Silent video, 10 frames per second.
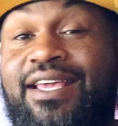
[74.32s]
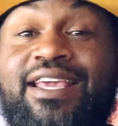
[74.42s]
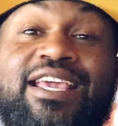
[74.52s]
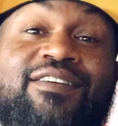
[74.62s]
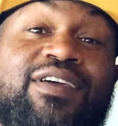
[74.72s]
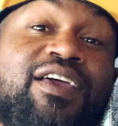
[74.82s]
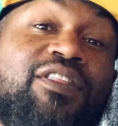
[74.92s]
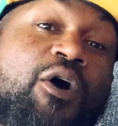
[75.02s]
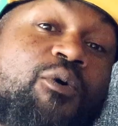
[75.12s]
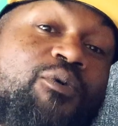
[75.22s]
even
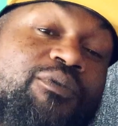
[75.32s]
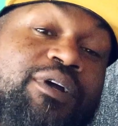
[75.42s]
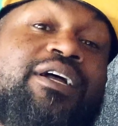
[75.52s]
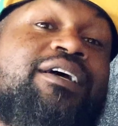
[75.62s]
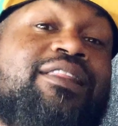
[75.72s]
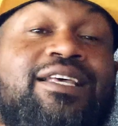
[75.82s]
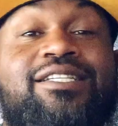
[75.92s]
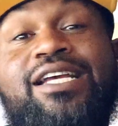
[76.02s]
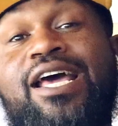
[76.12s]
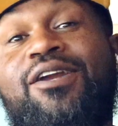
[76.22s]
though
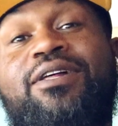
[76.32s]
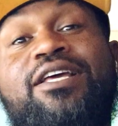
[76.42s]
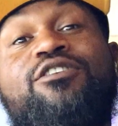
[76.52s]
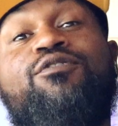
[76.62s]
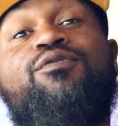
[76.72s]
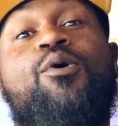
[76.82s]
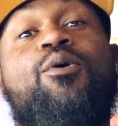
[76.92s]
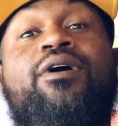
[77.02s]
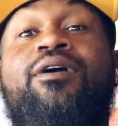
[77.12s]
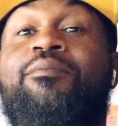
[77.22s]
this channel is
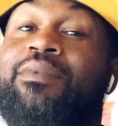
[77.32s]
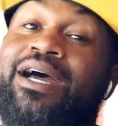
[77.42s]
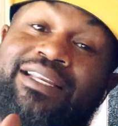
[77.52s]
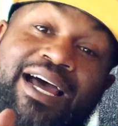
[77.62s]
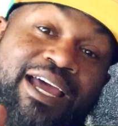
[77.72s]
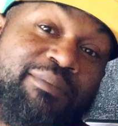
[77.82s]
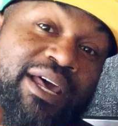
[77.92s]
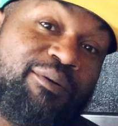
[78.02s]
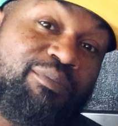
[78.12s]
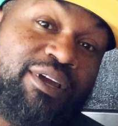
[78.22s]
for my
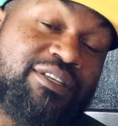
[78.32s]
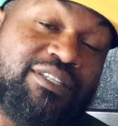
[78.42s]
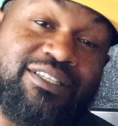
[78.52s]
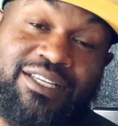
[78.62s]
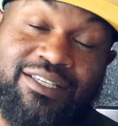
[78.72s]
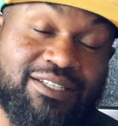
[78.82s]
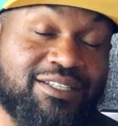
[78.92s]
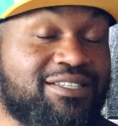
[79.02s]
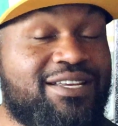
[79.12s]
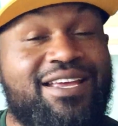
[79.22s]
diabetic brothers and
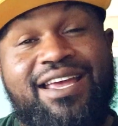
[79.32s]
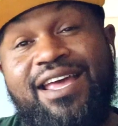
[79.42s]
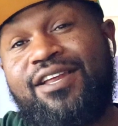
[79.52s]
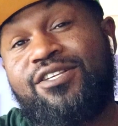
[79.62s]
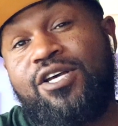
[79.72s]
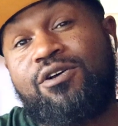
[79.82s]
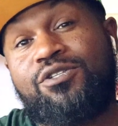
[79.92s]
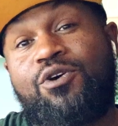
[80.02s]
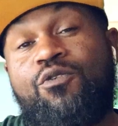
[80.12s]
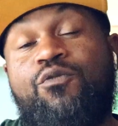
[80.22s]
sisters, it is
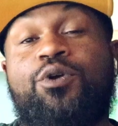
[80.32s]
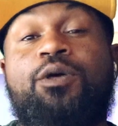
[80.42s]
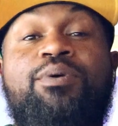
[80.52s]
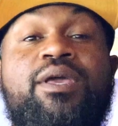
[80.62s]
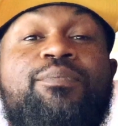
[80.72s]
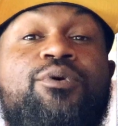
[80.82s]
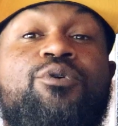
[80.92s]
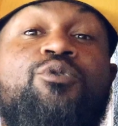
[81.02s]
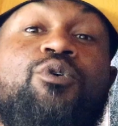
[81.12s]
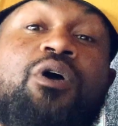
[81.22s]
also for the
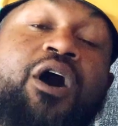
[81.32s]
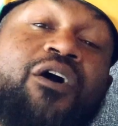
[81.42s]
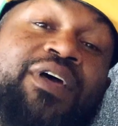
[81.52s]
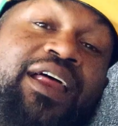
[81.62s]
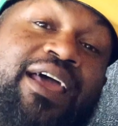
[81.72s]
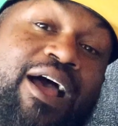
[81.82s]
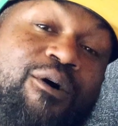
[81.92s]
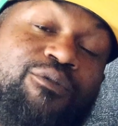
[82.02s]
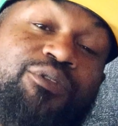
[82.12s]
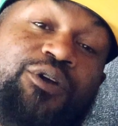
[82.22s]
people who are on that
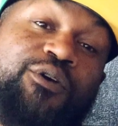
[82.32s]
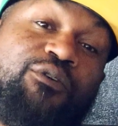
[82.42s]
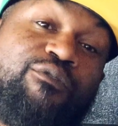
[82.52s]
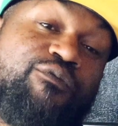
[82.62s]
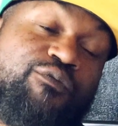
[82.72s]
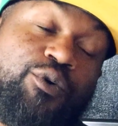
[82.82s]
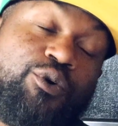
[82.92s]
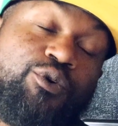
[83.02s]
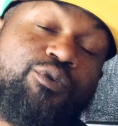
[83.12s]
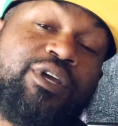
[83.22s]
health
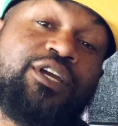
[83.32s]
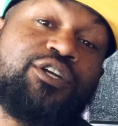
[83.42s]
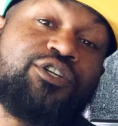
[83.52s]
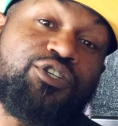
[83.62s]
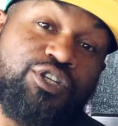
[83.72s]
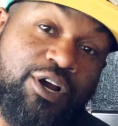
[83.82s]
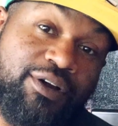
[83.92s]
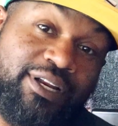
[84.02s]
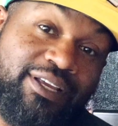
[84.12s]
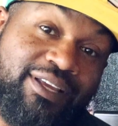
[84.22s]
food
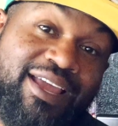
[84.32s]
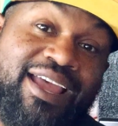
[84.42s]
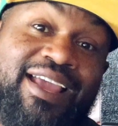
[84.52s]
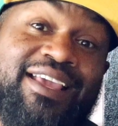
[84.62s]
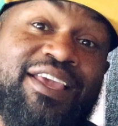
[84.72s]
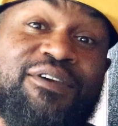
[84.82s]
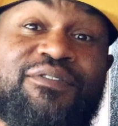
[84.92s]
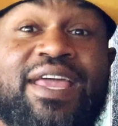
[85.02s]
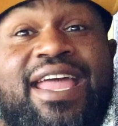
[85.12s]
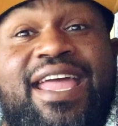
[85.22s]
journey. You
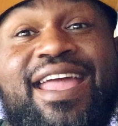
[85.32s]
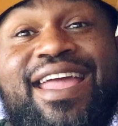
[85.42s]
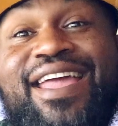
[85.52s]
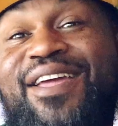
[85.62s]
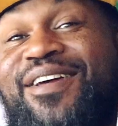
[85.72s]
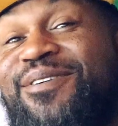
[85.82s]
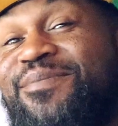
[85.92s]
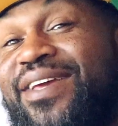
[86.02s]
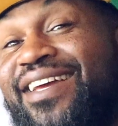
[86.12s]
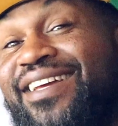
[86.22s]
feel me?